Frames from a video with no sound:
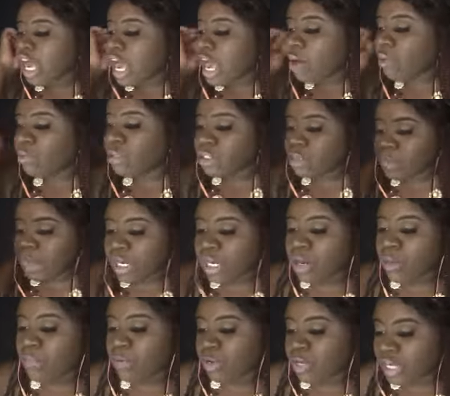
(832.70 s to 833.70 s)
and we used to be in a
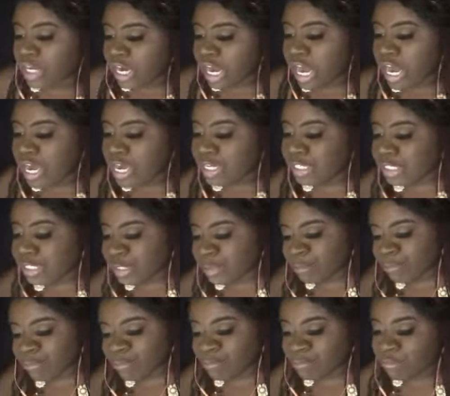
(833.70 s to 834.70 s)
computer class,
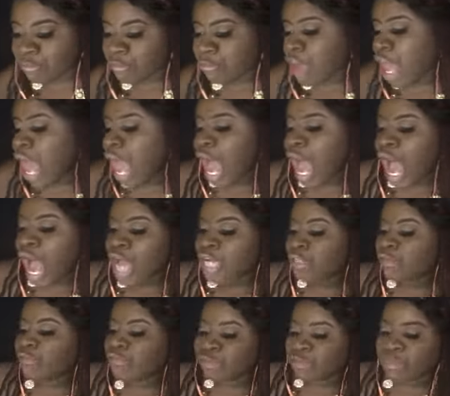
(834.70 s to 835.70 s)
I
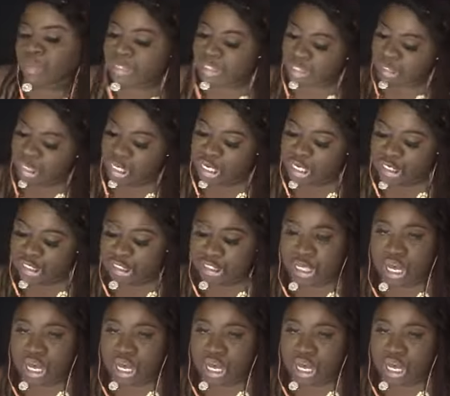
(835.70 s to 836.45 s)
used to be singing this